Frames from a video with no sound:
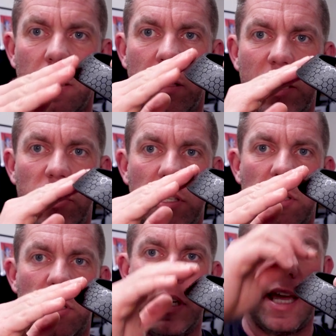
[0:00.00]
is the
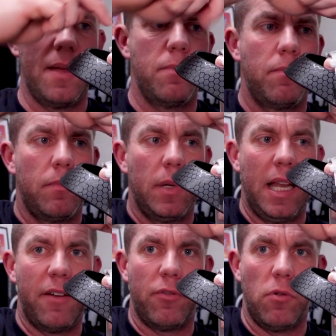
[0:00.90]
same
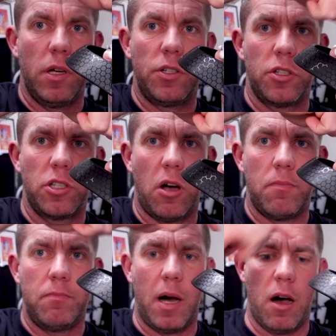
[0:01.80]
level as the
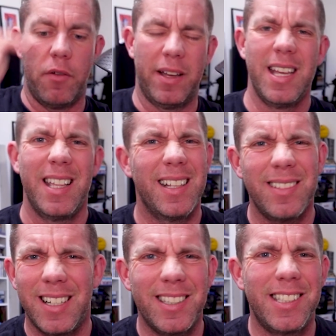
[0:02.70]
top part of it.
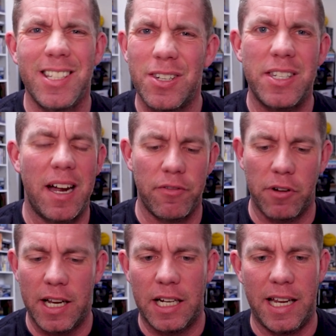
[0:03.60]
It doesn't sound
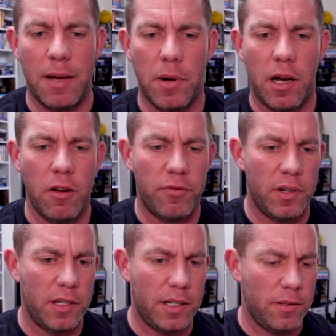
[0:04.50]
very clear, but
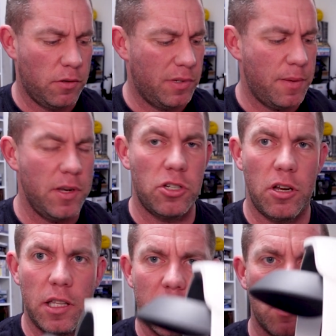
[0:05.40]
hopefully, let me show
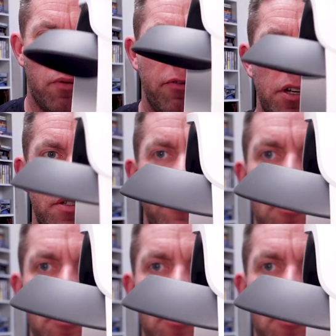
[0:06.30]
you this one first of